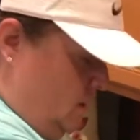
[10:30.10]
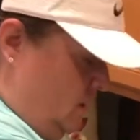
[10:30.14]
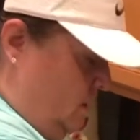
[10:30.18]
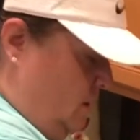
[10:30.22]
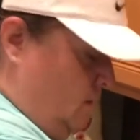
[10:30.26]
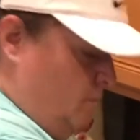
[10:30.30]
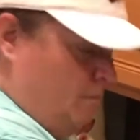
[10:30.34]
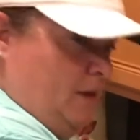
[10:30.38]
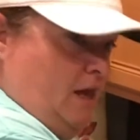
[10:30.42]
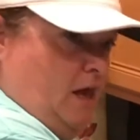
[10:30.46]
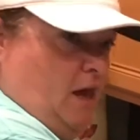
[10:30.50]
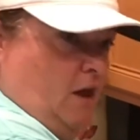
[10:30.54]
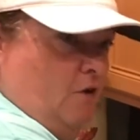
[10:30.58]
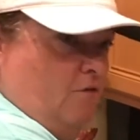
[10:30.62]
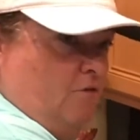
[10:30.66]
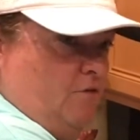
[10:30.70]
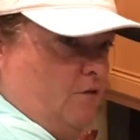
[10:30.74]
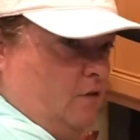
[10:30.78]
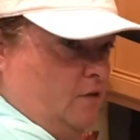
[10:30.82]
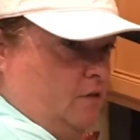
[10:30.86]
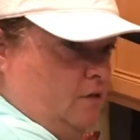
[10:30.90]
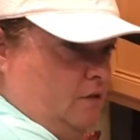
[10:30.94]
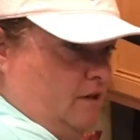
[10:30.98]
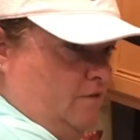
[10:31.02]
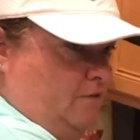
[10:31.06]
Be
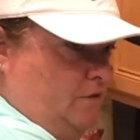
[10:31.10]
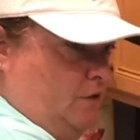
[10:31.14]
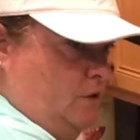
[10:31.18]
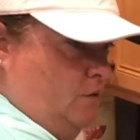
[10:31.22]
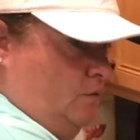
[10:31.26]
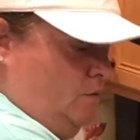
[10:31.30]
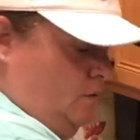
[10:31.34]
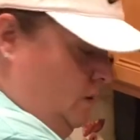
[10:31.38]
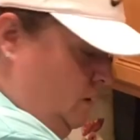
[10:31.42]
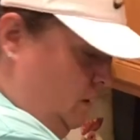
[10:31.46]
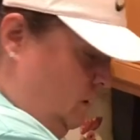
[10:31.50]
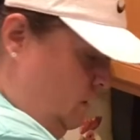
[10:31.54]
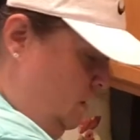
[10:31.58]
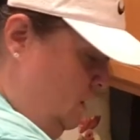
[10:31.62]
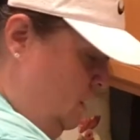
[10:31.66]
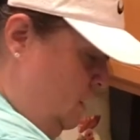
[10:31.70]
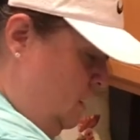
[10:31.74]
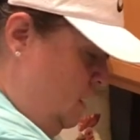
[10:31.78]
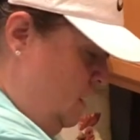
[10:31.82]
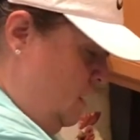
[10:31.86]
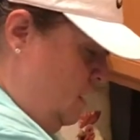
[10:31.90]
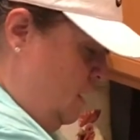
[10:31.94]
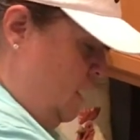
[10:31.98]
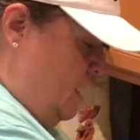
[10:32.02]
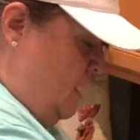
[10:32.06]
careful. Love you.
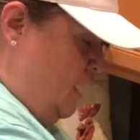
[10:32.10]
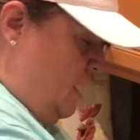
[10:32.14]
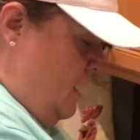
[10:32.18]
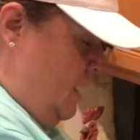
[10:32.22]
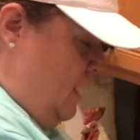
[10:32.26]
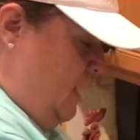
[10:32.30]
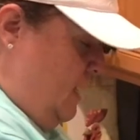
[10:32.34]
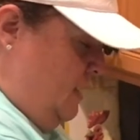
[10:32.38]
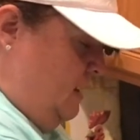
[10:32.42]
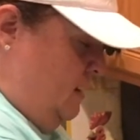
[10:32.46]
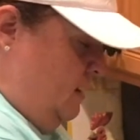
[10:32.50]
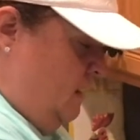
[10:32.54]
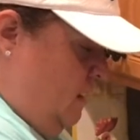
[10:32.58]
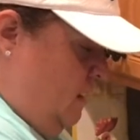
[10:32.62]
And